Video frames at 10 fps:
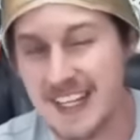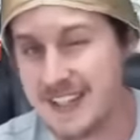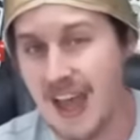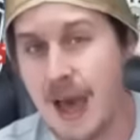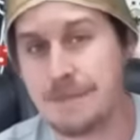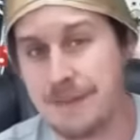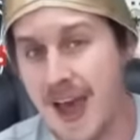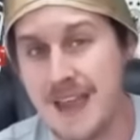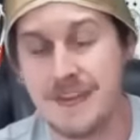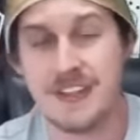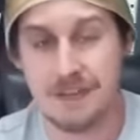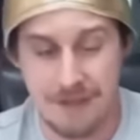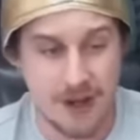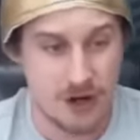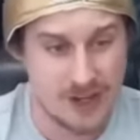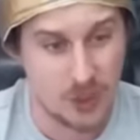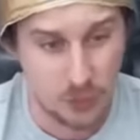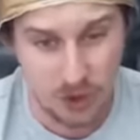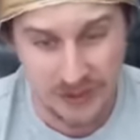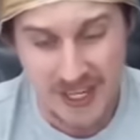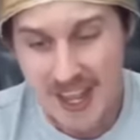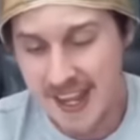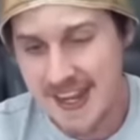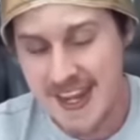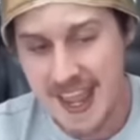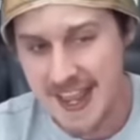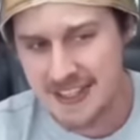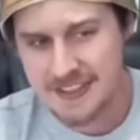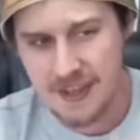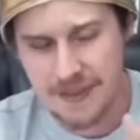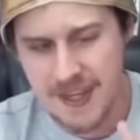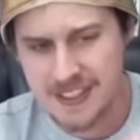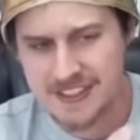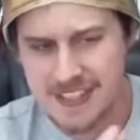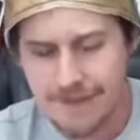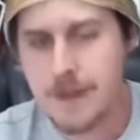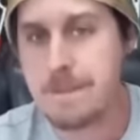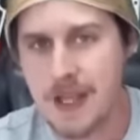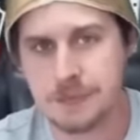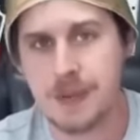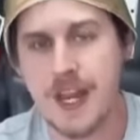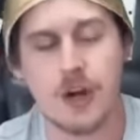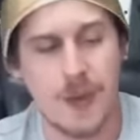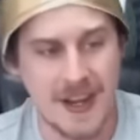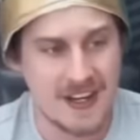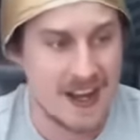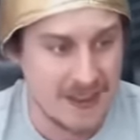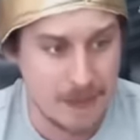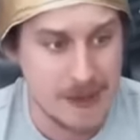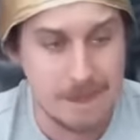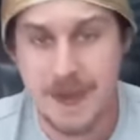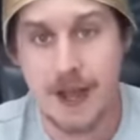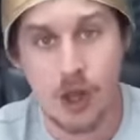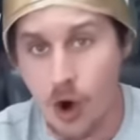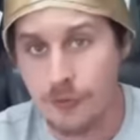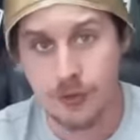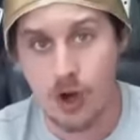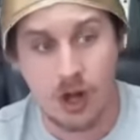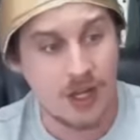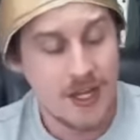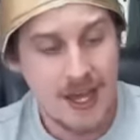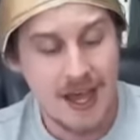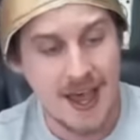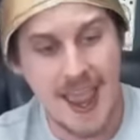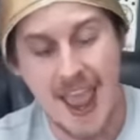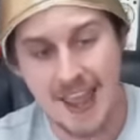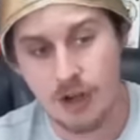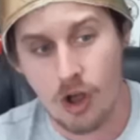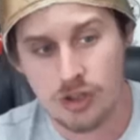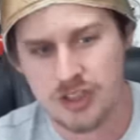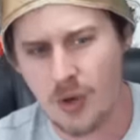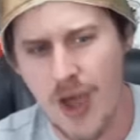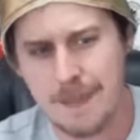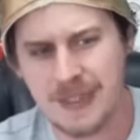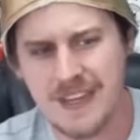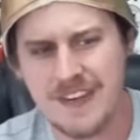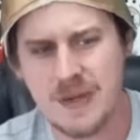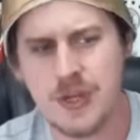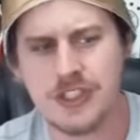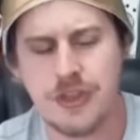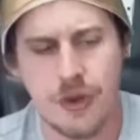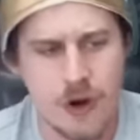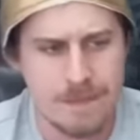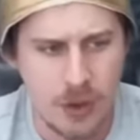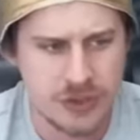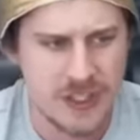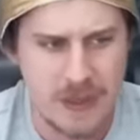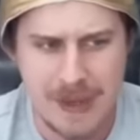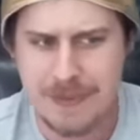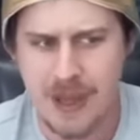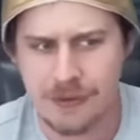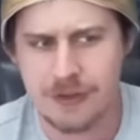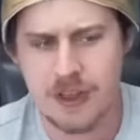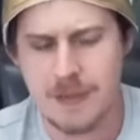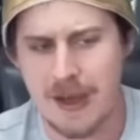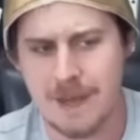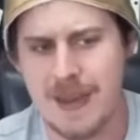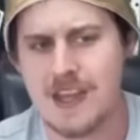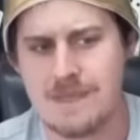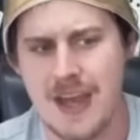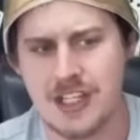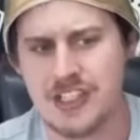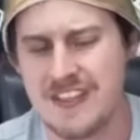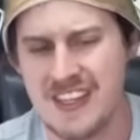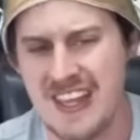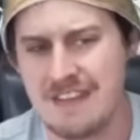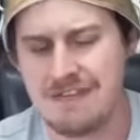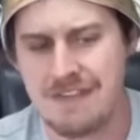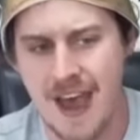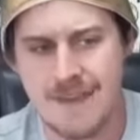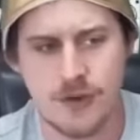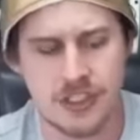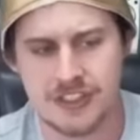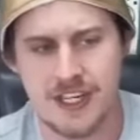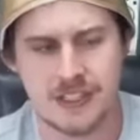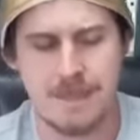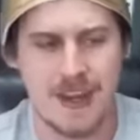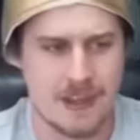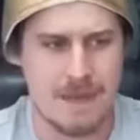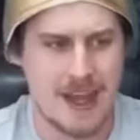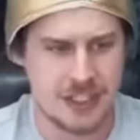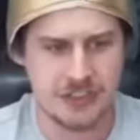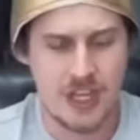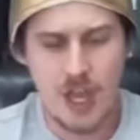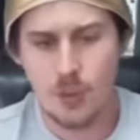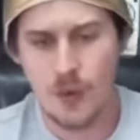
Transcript: as a top five defender in the world. He is the seventh best player rated in the BPL overall, uh, and also I believe he was third most in the BPL for the amount of man of the matches. I think he had five or six man of the matches,